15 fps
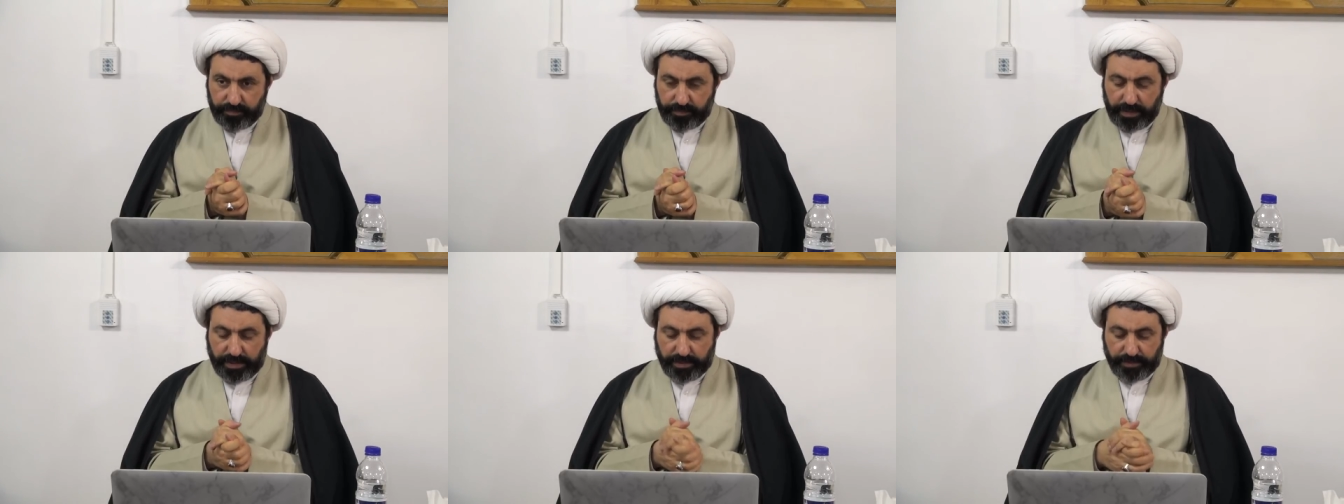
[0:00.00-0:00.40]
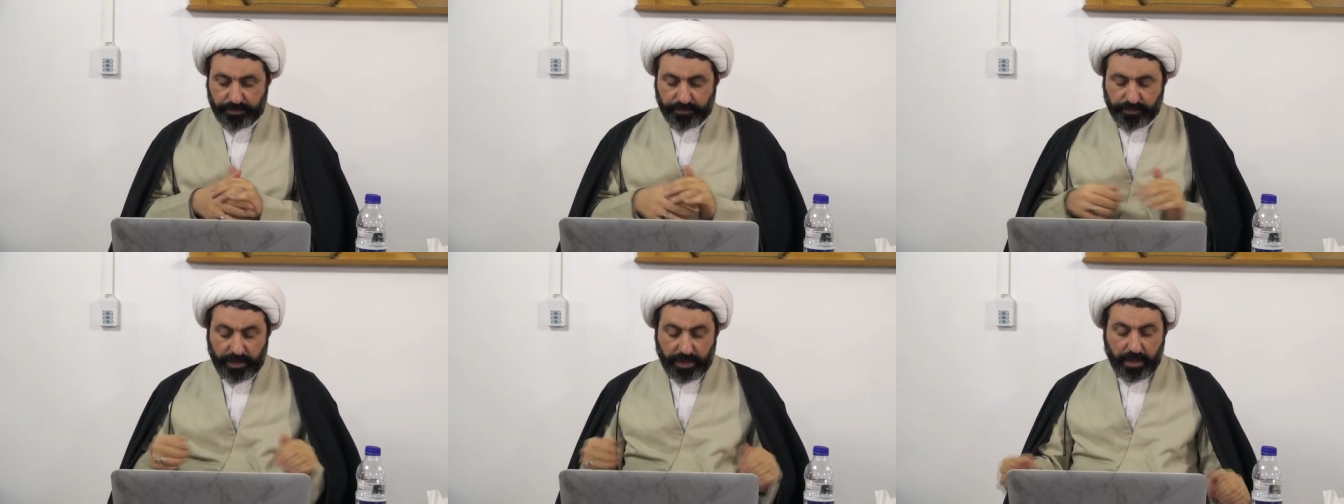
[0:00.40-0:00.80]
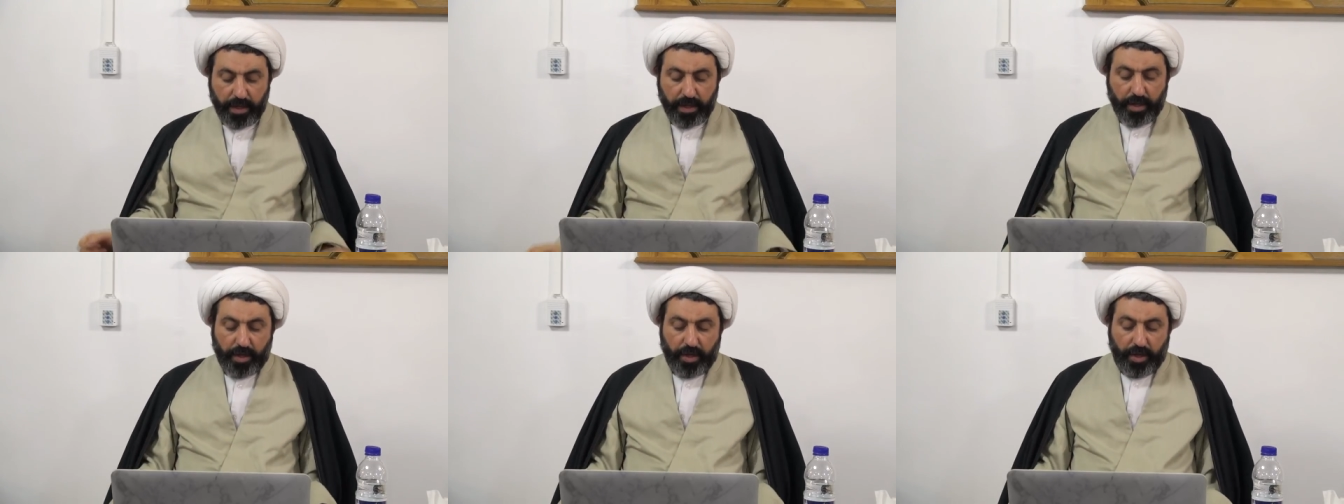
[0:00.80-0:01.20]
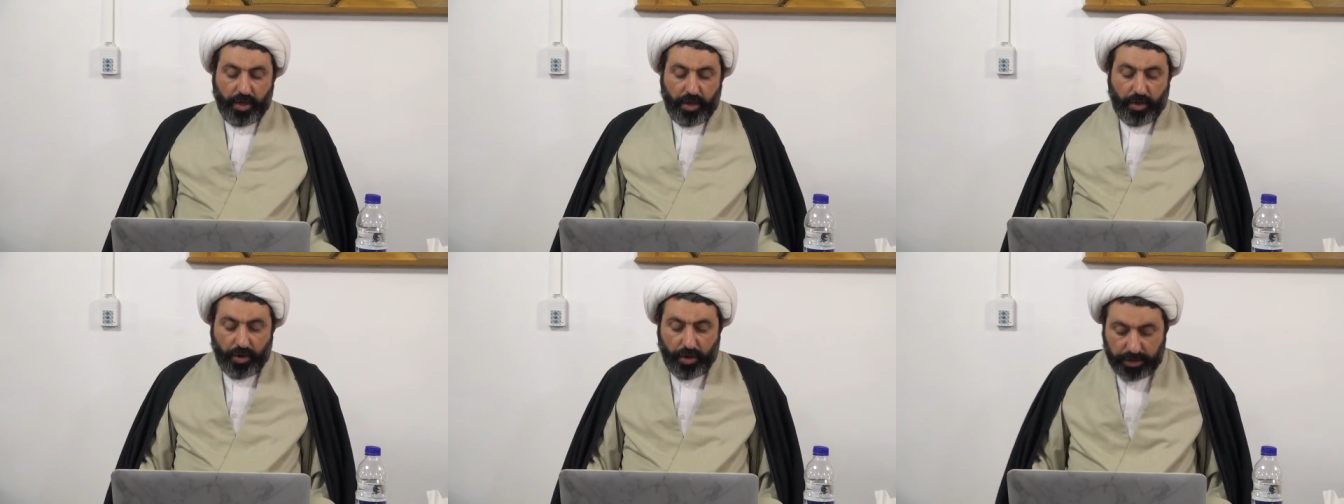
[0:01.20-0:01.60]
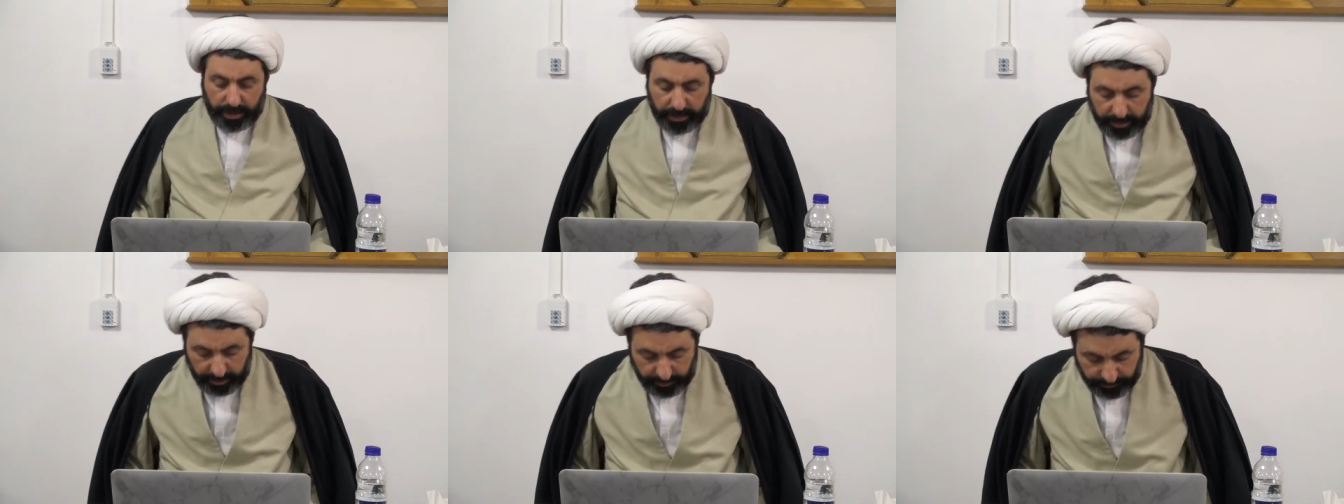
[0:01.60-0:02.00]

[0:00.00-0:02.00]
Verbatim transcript: Yes. Okay.